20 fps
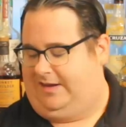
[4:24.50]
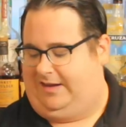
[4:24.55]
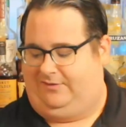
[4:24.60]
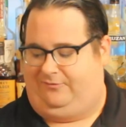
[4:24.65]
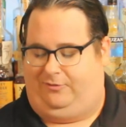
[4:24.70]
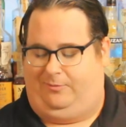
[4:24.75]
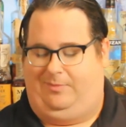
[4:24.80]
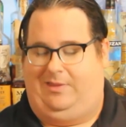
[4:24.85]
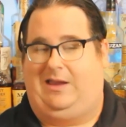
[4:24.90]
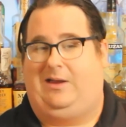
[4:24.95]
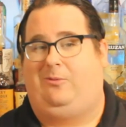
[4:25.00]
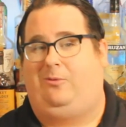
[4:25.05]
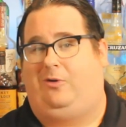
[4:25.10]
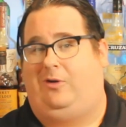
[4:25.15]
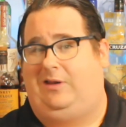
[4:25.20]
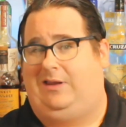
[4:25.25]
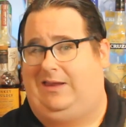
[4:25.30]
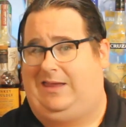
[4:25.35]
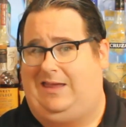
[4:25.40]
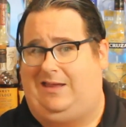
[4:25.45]
And from there, we're
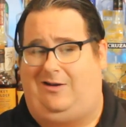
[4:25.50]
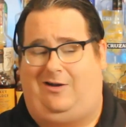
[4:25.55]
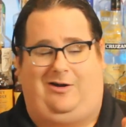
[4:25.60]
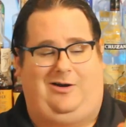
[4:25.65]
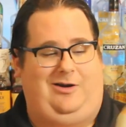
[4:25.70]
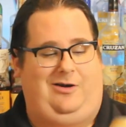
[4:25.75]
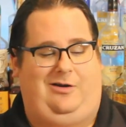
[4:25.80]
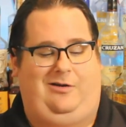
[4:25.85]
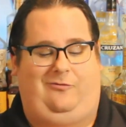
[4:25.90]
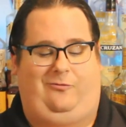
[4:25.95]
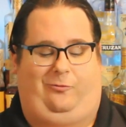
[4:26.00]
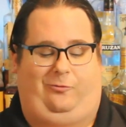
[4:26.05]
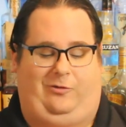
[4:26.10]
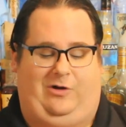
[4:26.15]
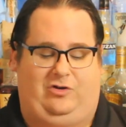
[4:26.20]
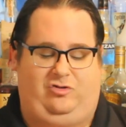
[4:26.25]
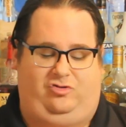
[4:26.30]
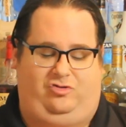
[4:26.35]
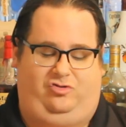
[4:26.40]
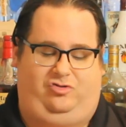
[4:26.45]
gonna get our
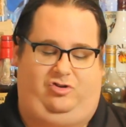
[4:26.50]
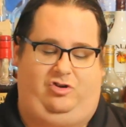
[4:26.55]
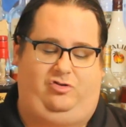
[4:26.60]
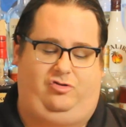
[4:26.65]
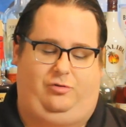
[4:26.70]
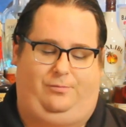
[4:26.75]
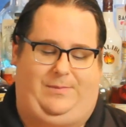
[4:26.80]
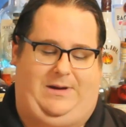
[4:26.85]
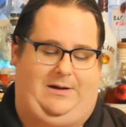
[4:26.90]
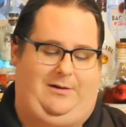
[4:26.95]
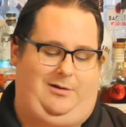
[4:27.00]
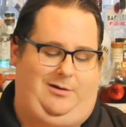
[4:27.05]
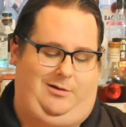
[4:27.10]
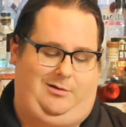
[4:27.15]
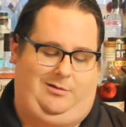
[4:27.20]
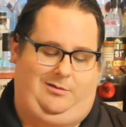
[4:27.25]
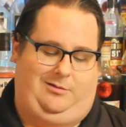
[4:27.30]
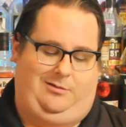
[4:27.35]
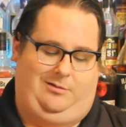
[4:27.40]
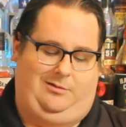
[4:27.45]
fresh ginger beer.
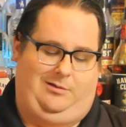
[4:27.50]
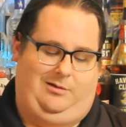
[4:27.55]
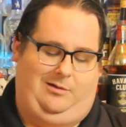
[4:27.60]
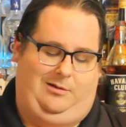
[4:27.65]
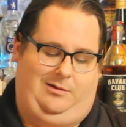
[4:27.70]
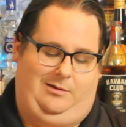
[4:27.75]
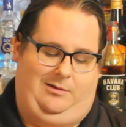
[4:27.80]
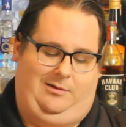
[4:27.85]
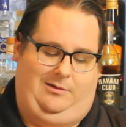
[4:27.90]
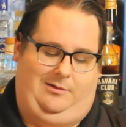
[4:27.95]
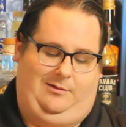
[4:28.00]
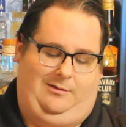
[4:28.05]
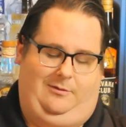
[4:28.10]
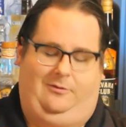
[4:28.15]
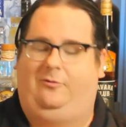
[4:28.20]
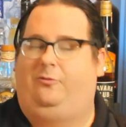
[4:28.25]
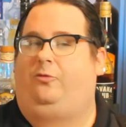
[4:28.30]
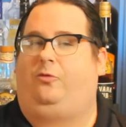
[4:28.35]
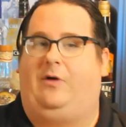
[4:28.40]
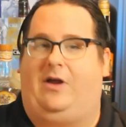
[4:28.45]

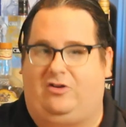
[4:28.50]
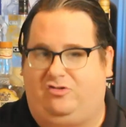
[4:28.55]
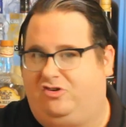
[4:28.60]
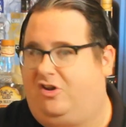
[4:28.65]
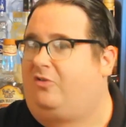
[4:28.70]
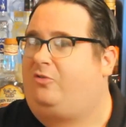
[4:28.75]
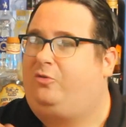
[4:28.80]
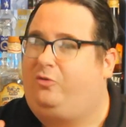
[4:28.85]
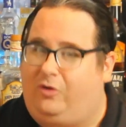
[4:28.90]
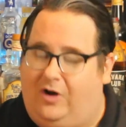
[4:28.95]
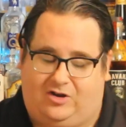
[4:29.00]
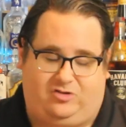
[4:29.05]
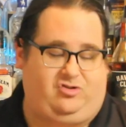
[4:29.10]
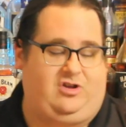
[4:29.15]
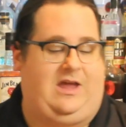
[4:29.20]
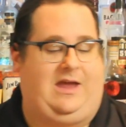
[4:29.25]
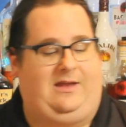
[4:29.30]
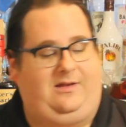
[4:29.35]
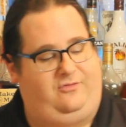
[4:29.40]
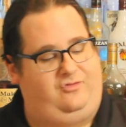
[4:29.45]
A fresh
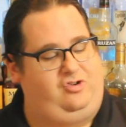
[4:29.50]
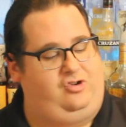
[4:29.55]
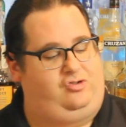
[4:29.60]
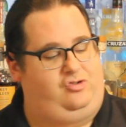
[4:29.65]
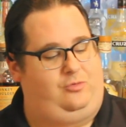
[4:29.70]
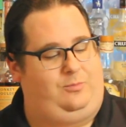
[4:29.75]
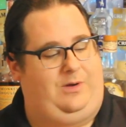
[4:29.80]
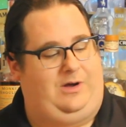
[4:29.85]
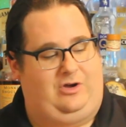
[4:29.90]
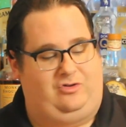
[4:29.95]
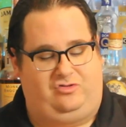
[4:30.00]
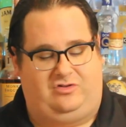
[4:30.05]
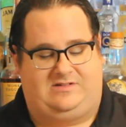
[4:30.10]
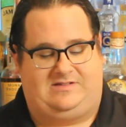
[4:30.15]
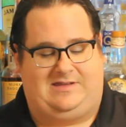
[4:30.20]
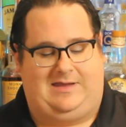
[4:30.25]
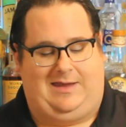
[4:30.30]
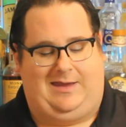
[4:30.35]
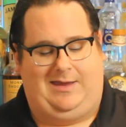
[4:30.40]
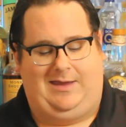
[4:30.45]
can of ginger beer, I
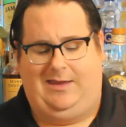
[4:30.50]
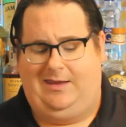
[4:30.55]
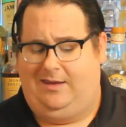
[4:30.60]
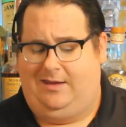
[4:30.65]
should say.